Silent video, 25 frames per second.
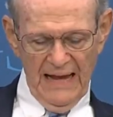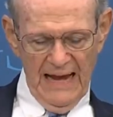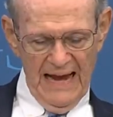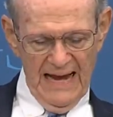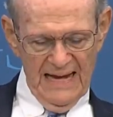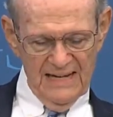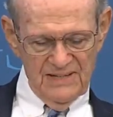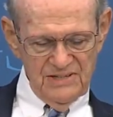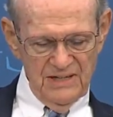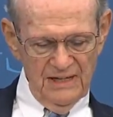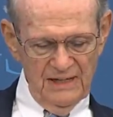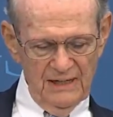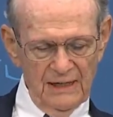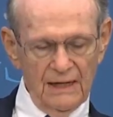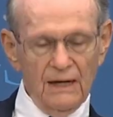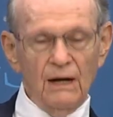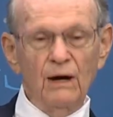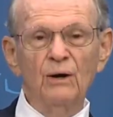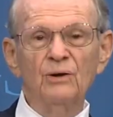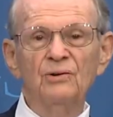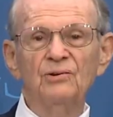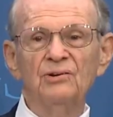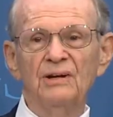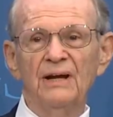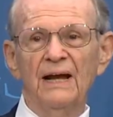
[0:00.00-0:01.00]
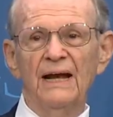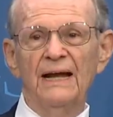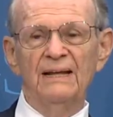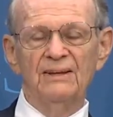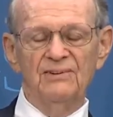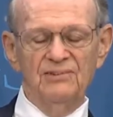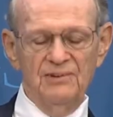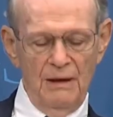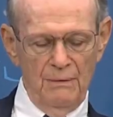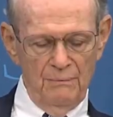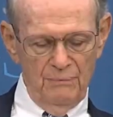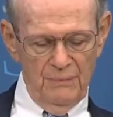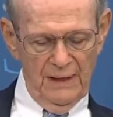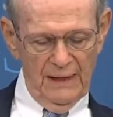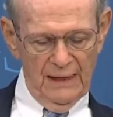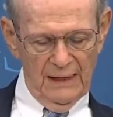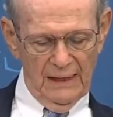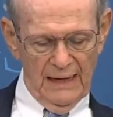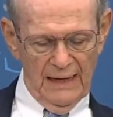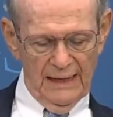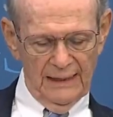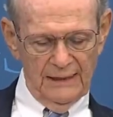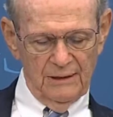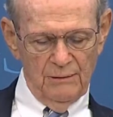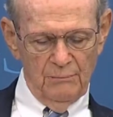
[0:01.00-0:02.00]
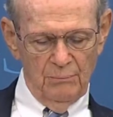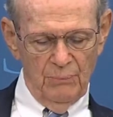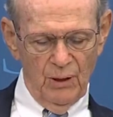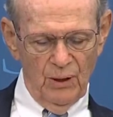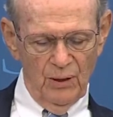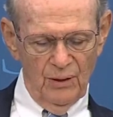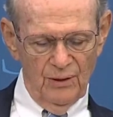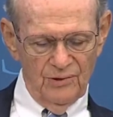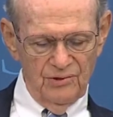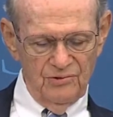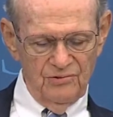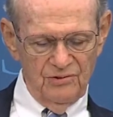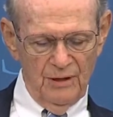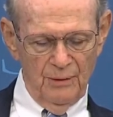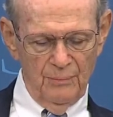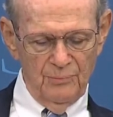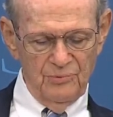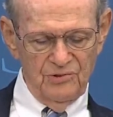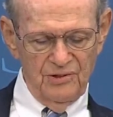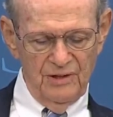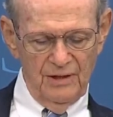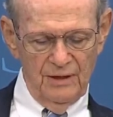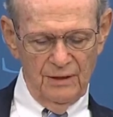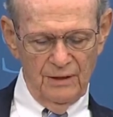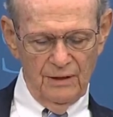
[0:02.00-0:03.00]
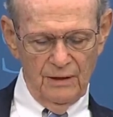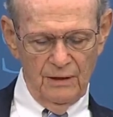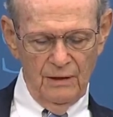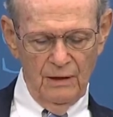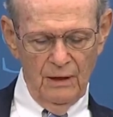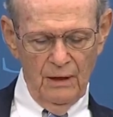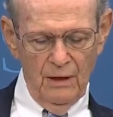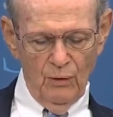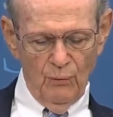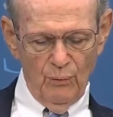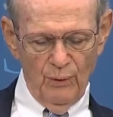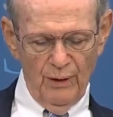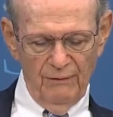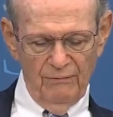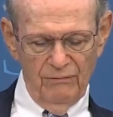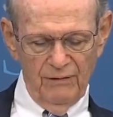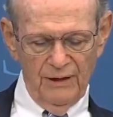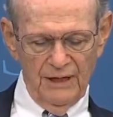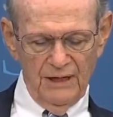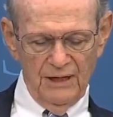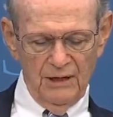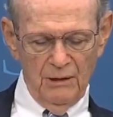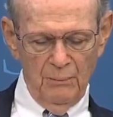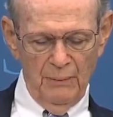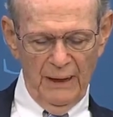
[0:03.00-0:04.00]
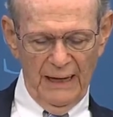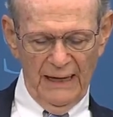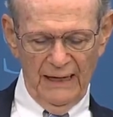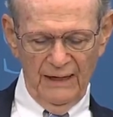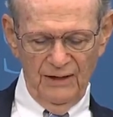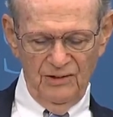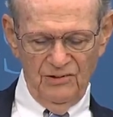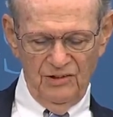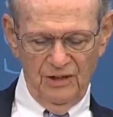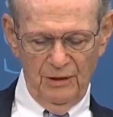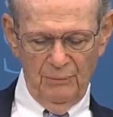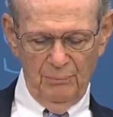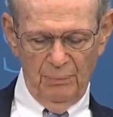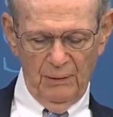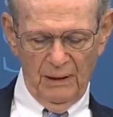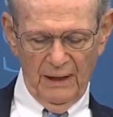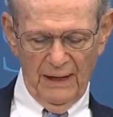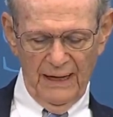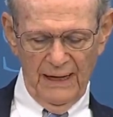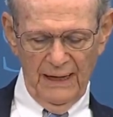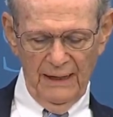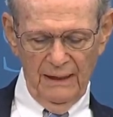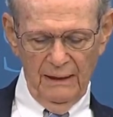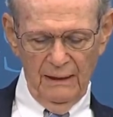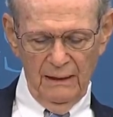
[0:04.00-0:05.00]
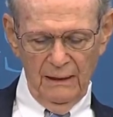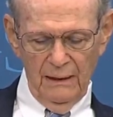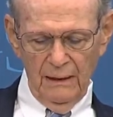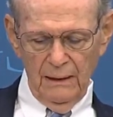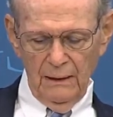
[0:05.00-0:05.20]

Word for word: has to negotiate something like the Bowles-Simpson or Rivlin-Domenici plan